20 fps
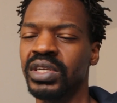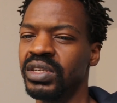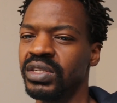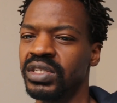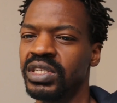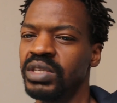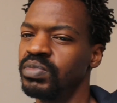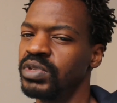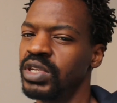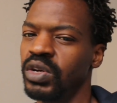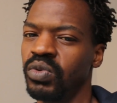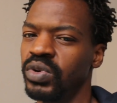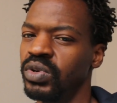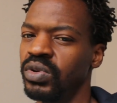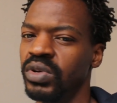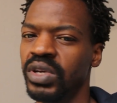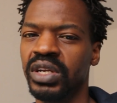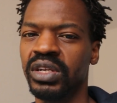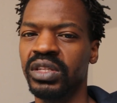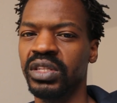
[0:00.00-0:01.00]
And it seems like when
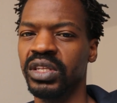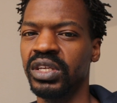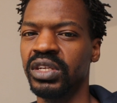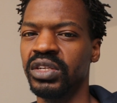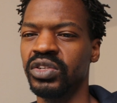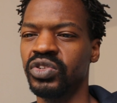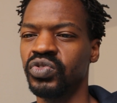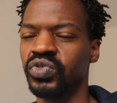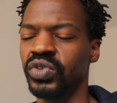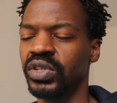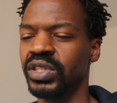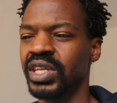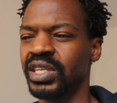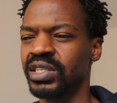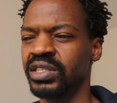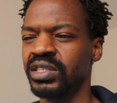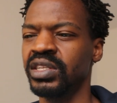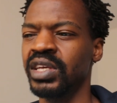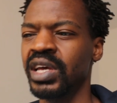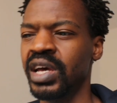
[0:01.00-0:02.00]
you get industry,
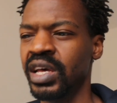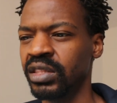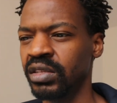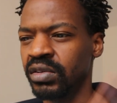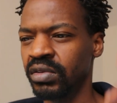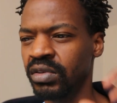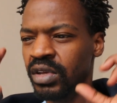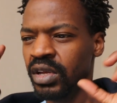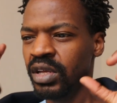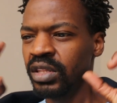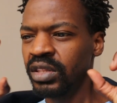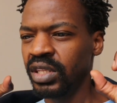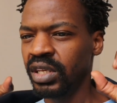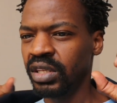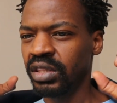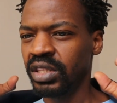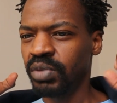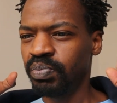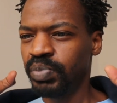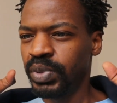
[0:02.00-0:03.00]
that's the other
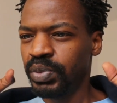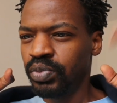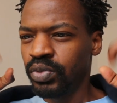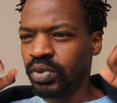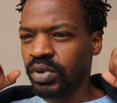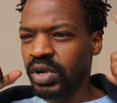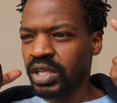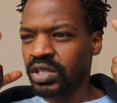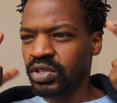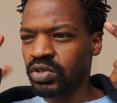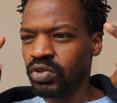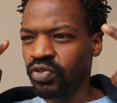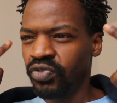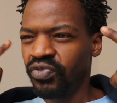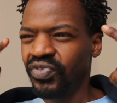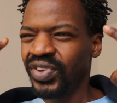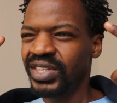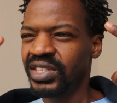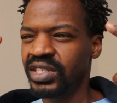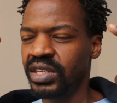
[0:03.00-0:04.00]
thing that people are so
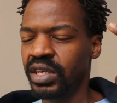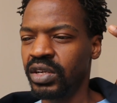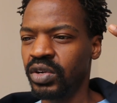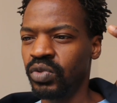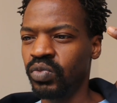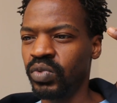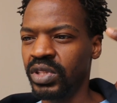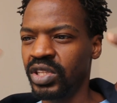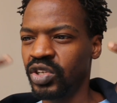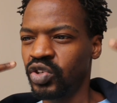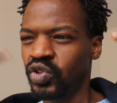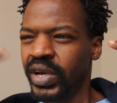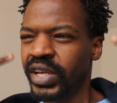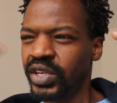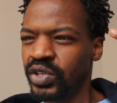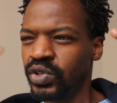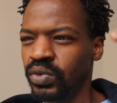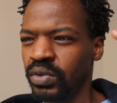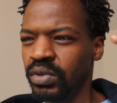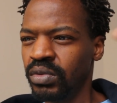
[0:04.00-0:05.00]
fixated with. They're
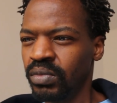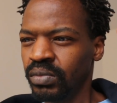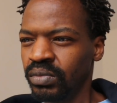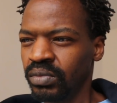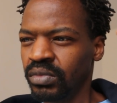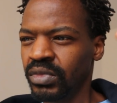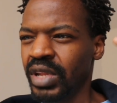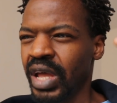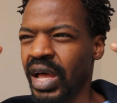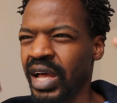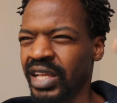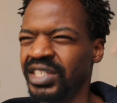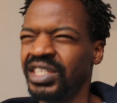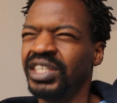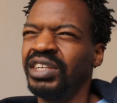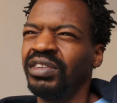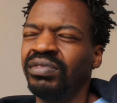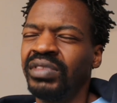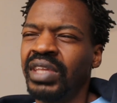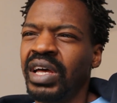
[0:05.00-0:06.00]
trying to
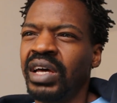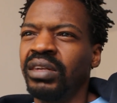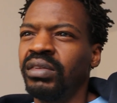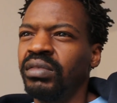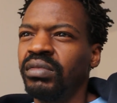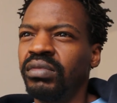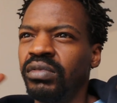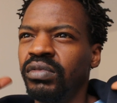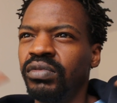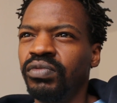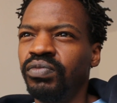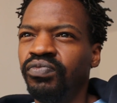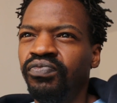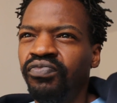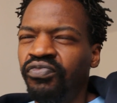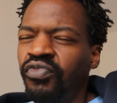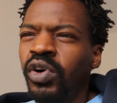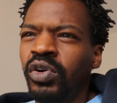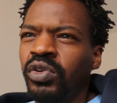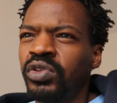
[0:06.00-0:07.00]
achieve that
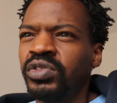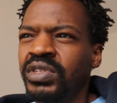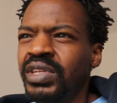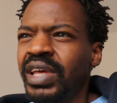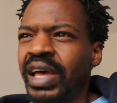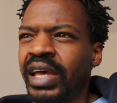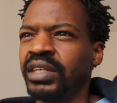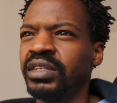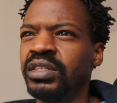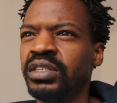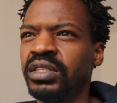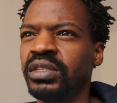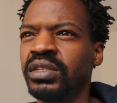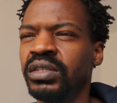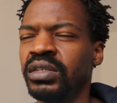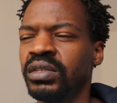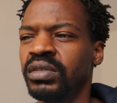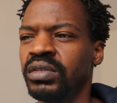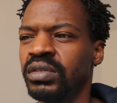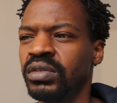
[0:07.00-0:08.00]
false
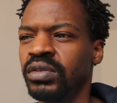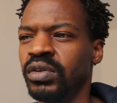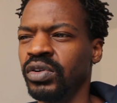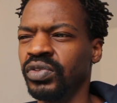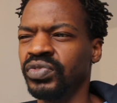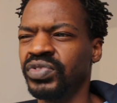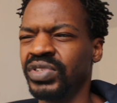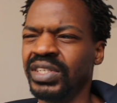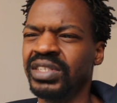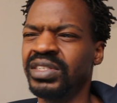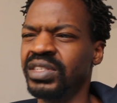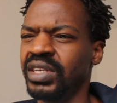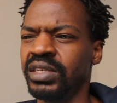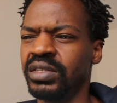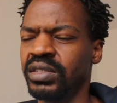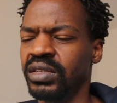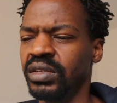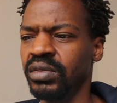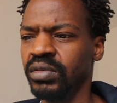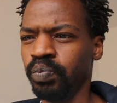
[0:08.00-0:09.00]
idea of
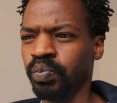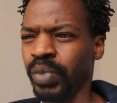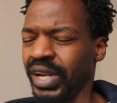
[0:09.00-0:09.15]
success.